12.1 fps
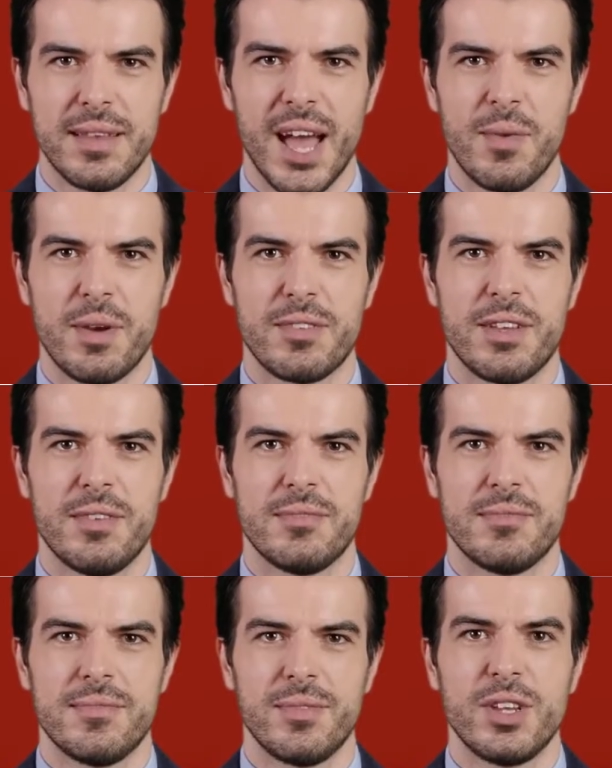However,
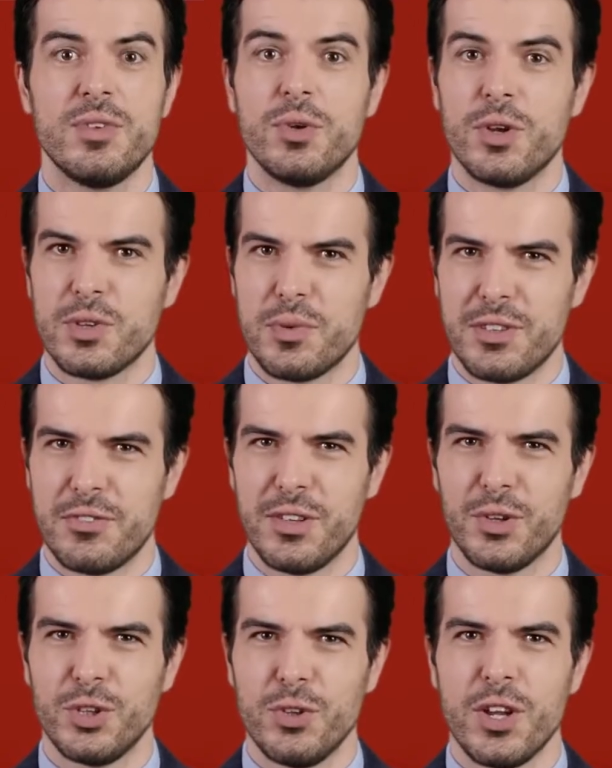disbursements
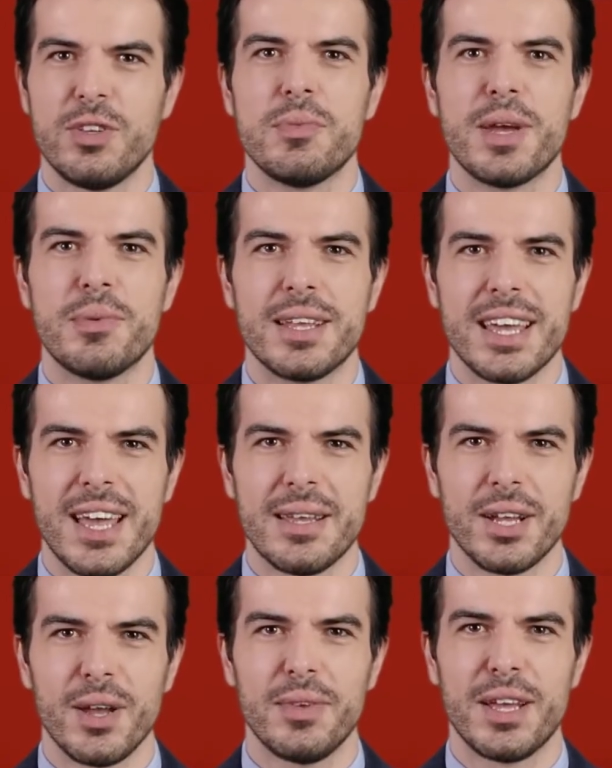from the trust may be
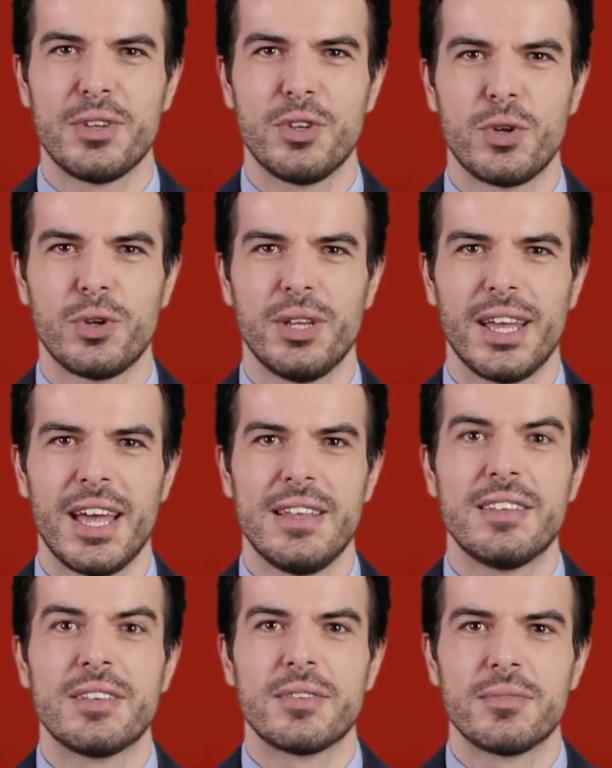income in certain
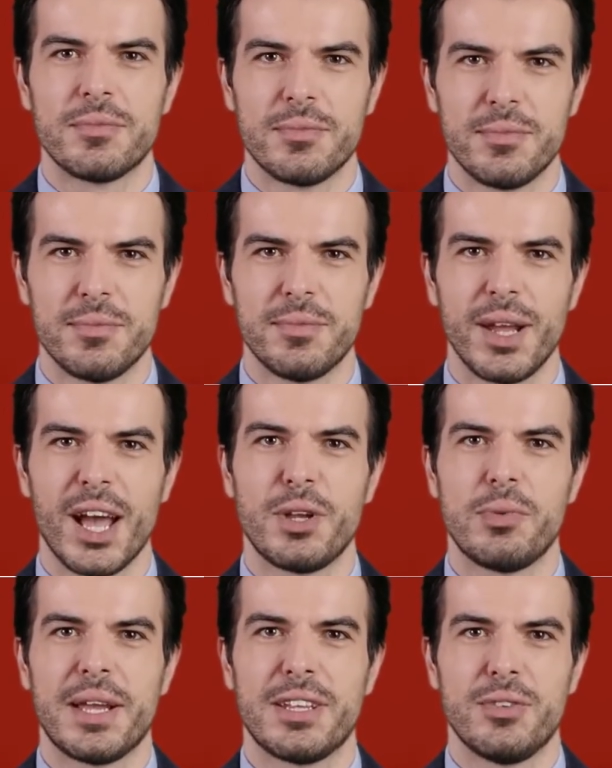cases.
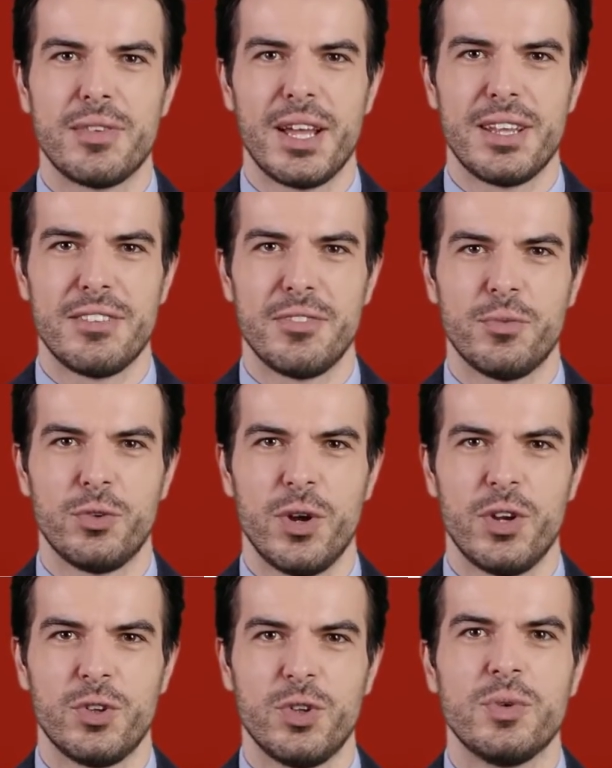Cash paid directly from
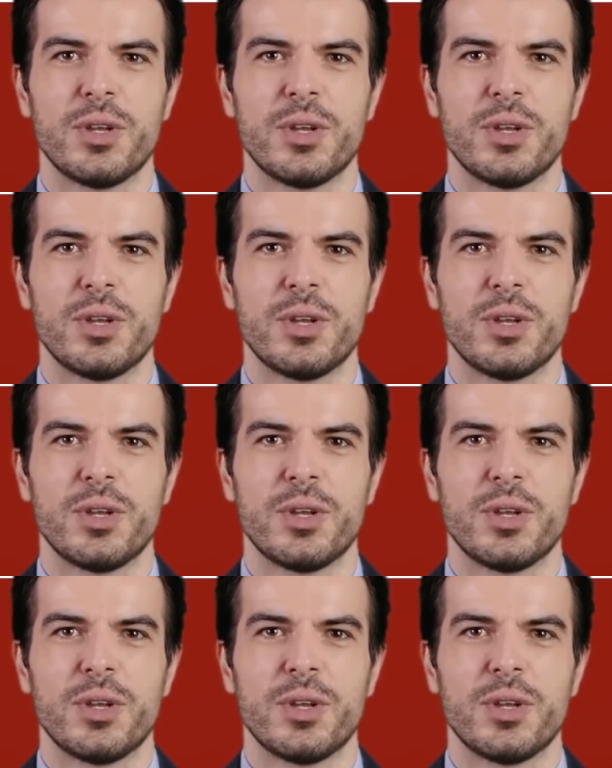trust to